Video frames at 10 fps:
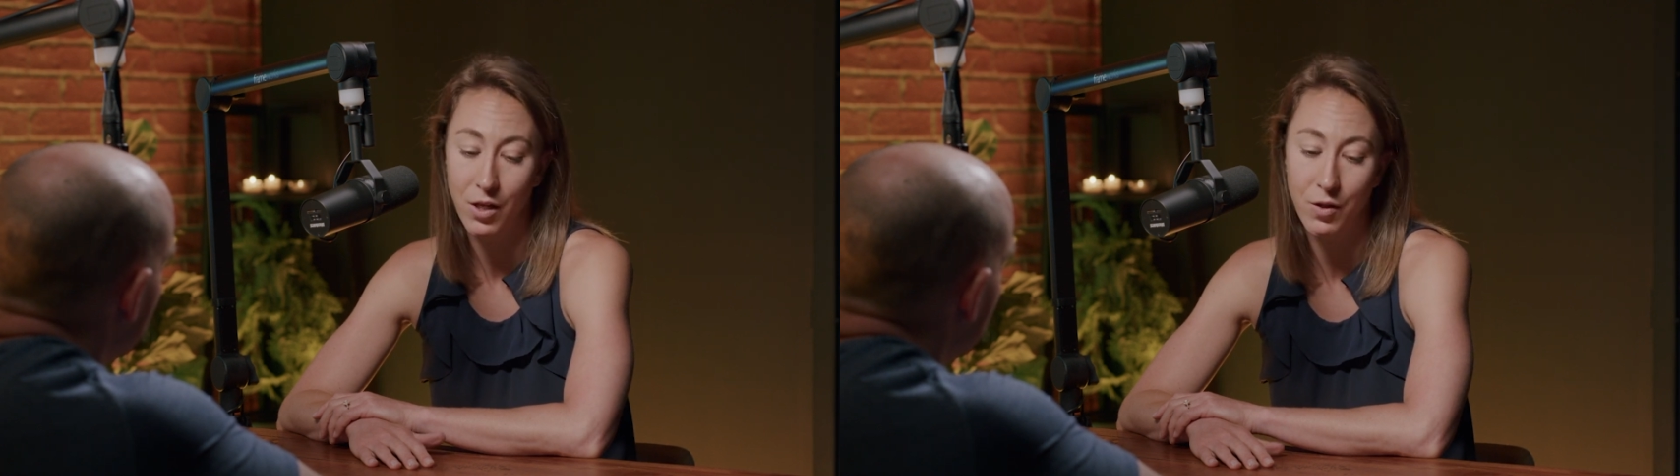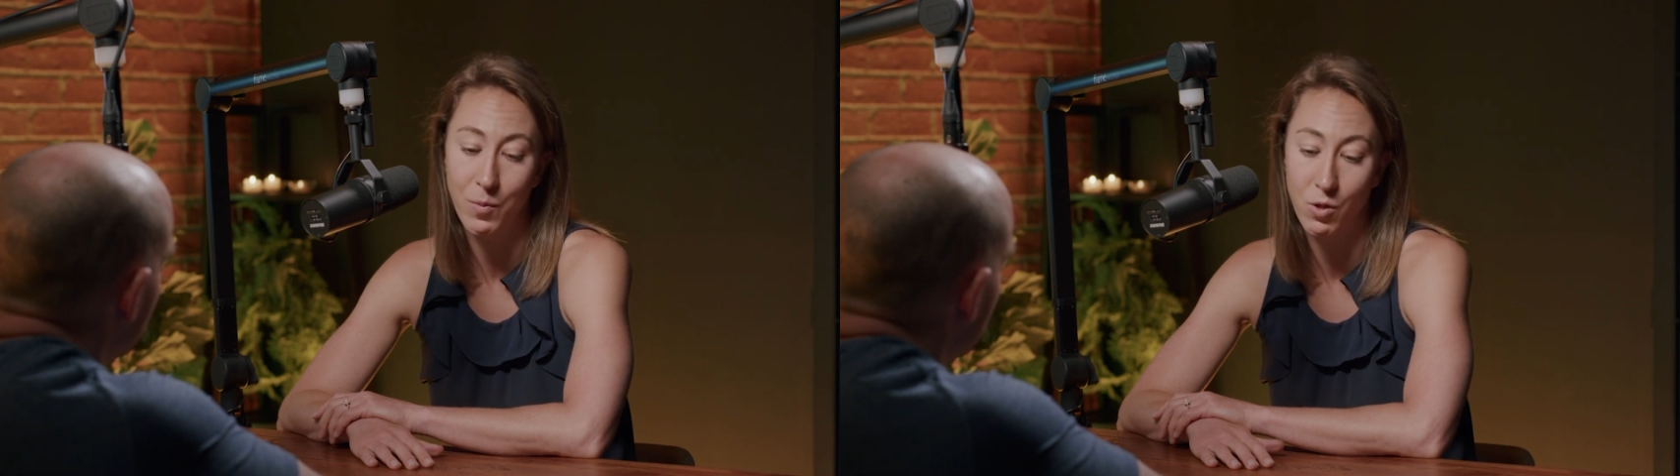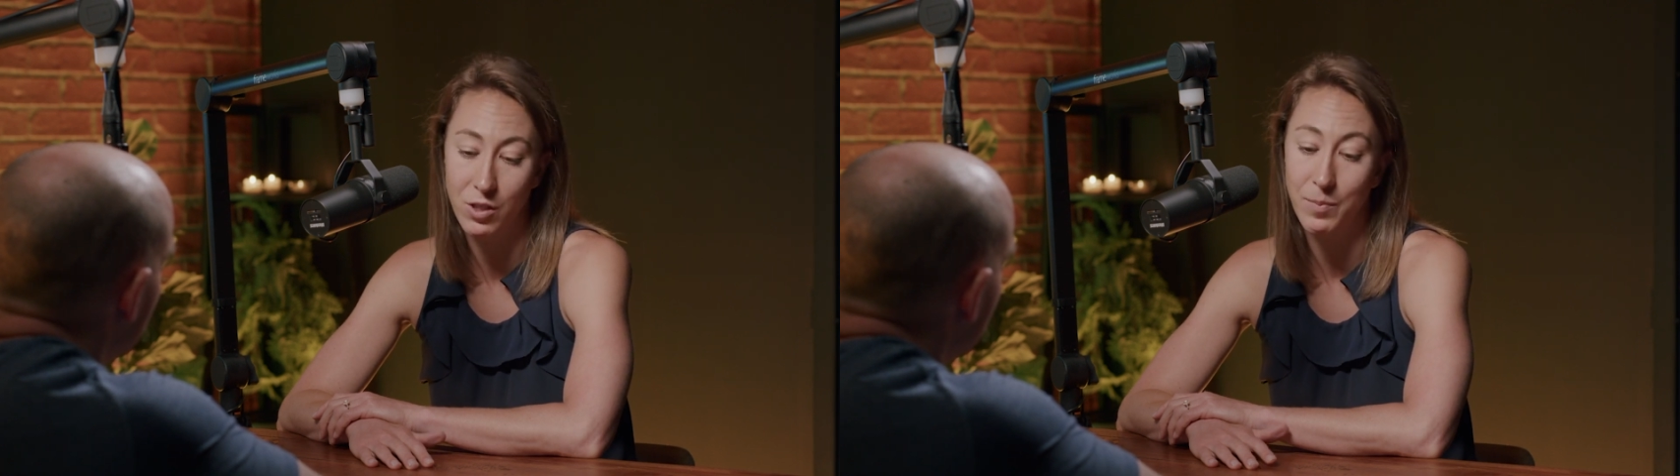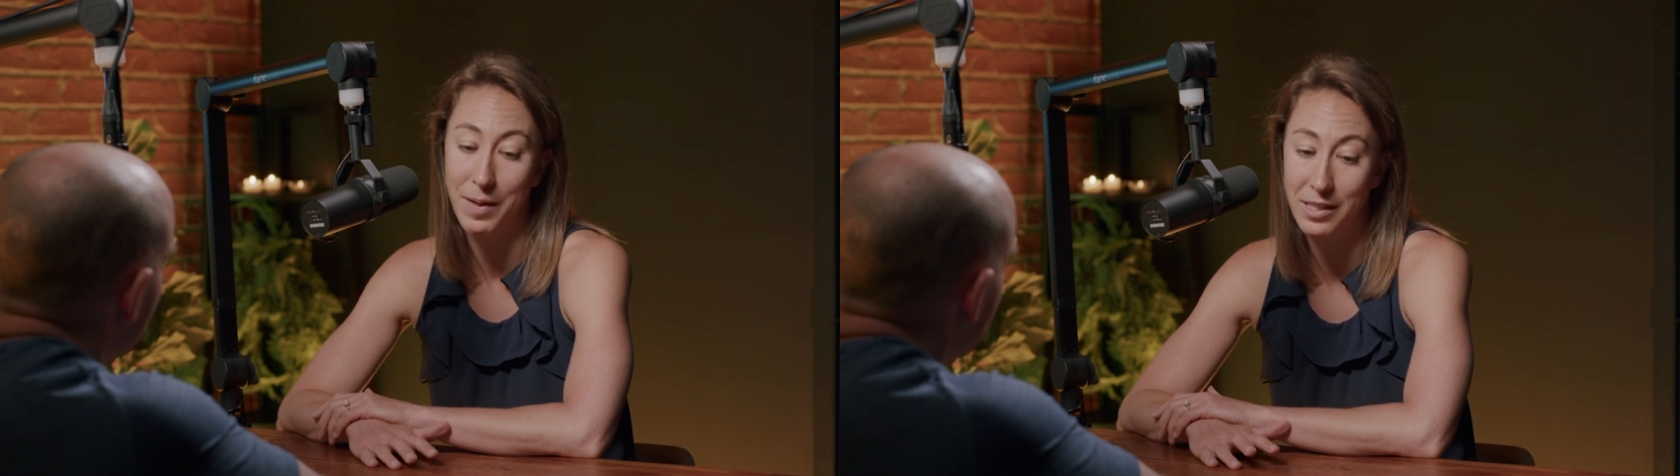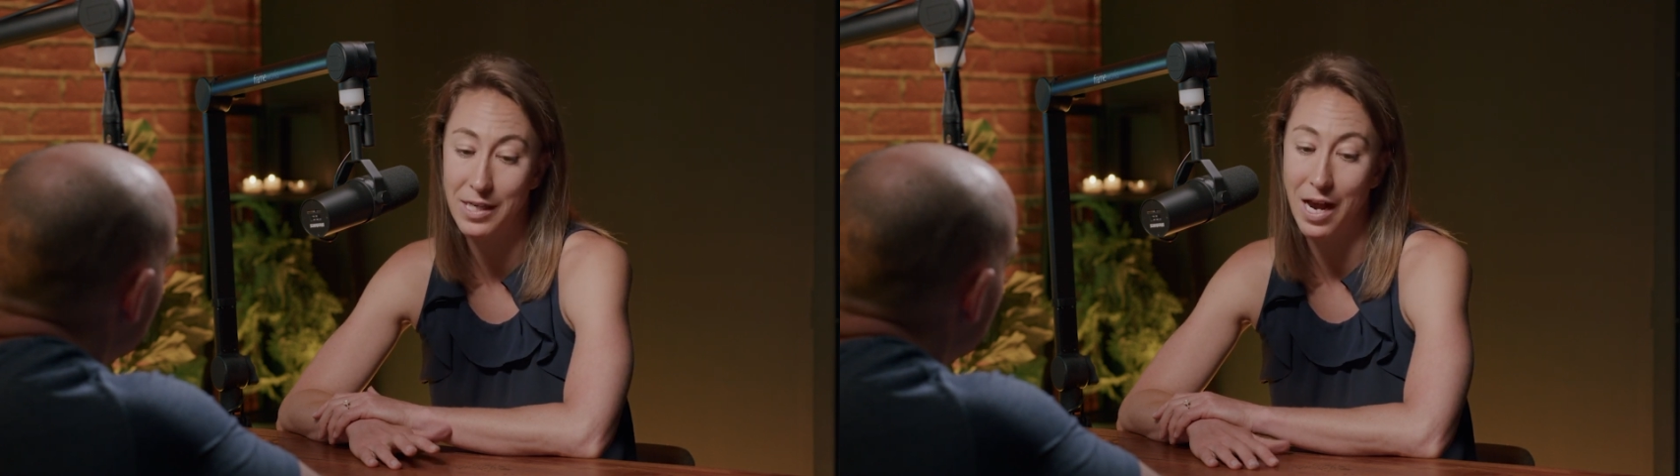the more
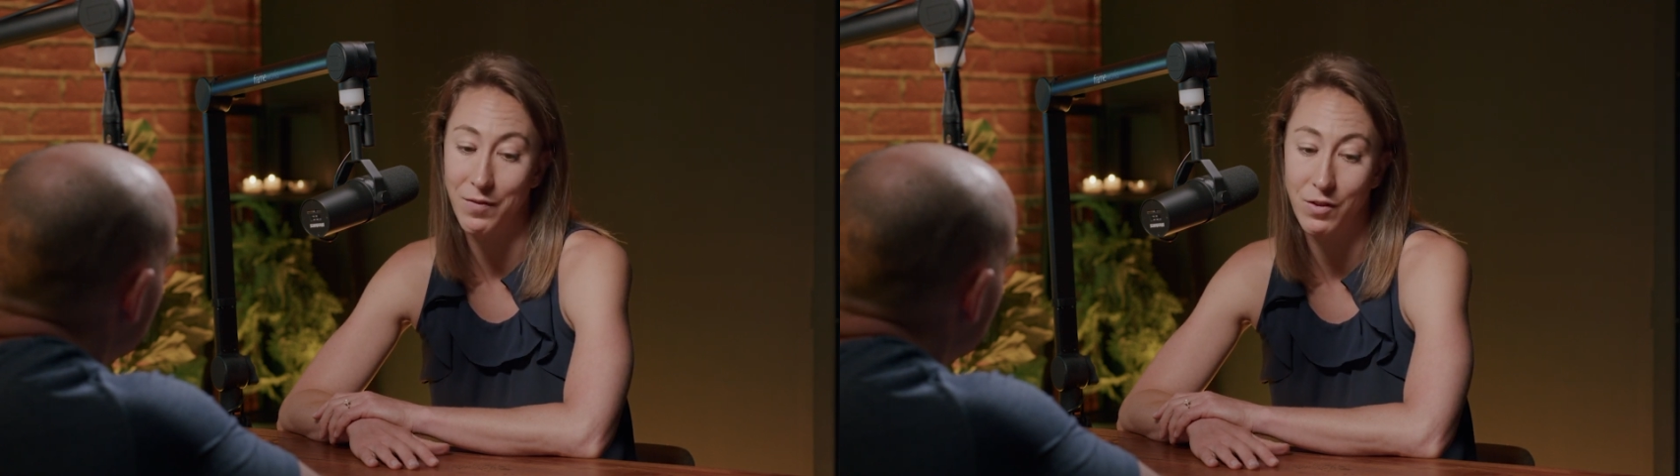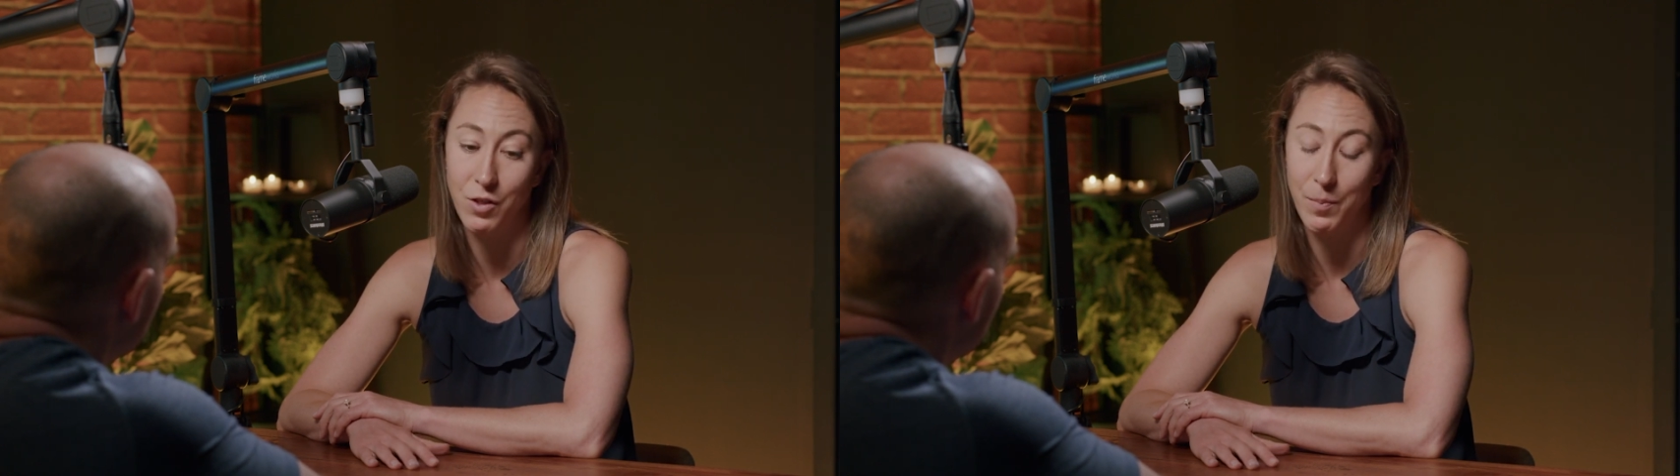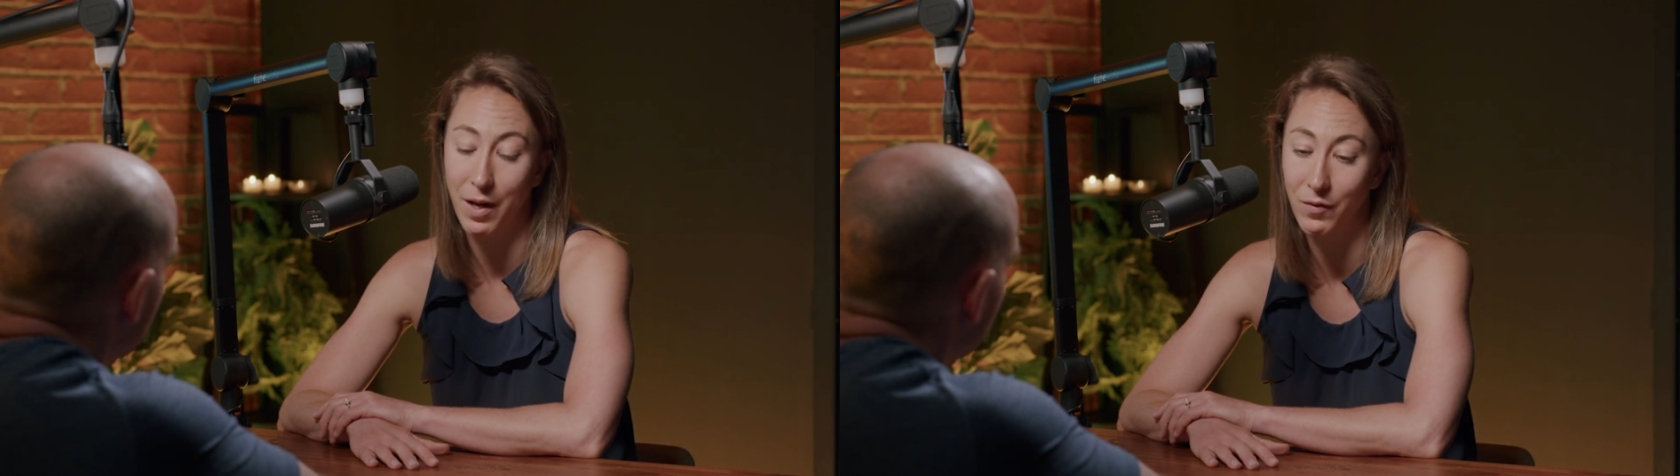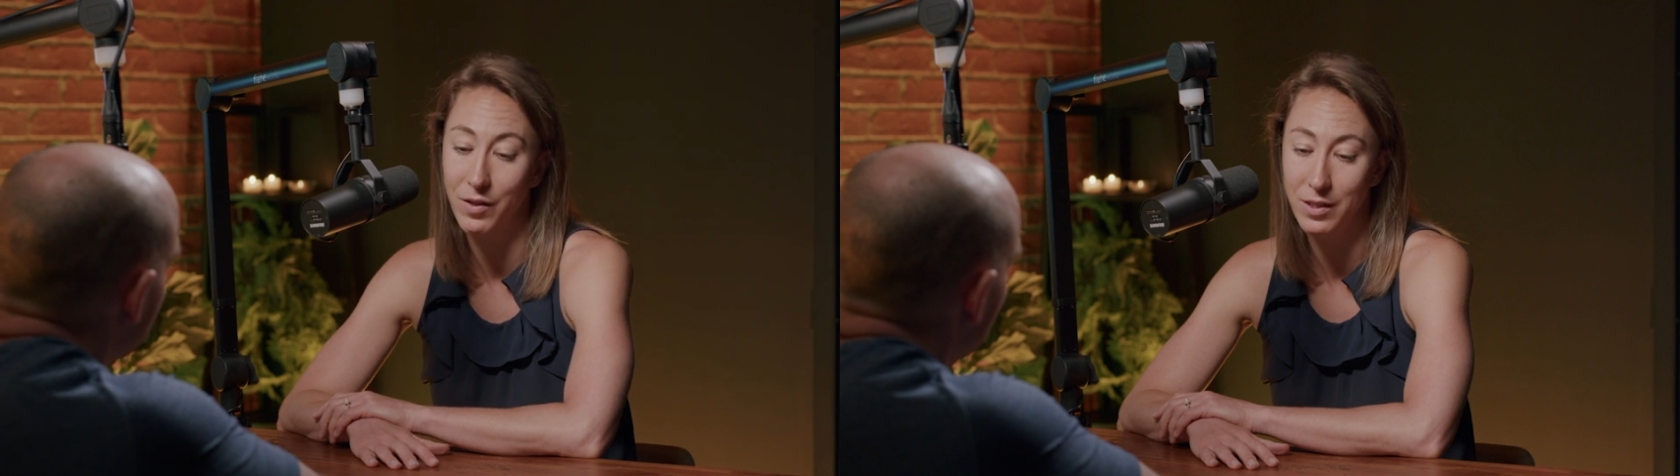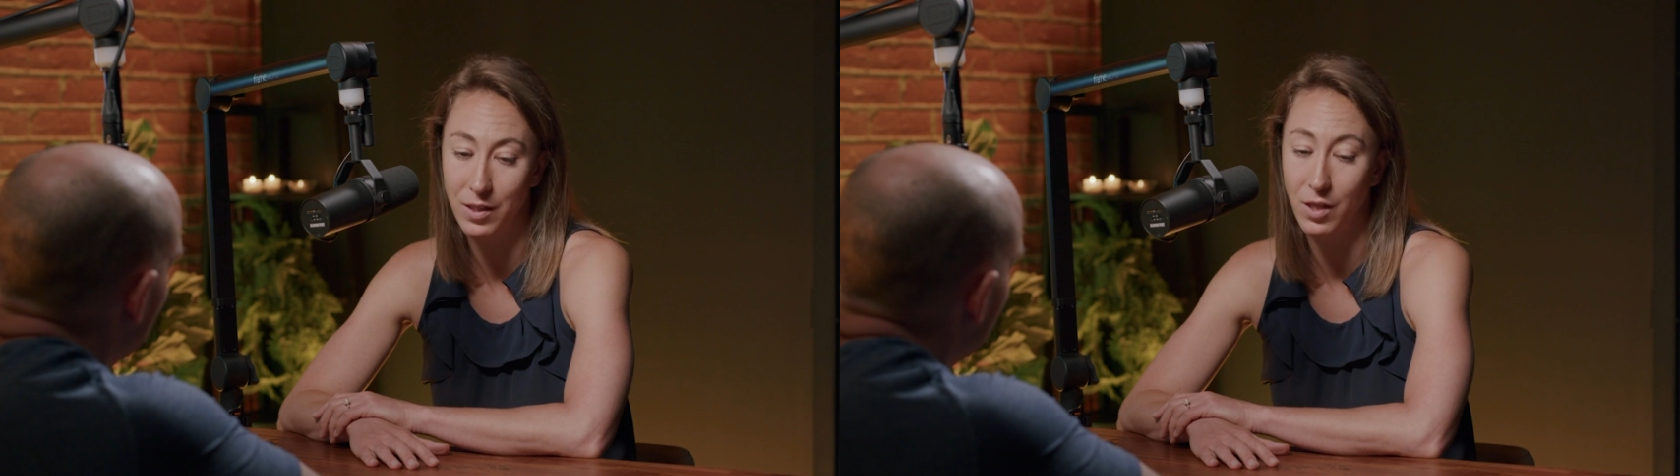space you have in your pelvis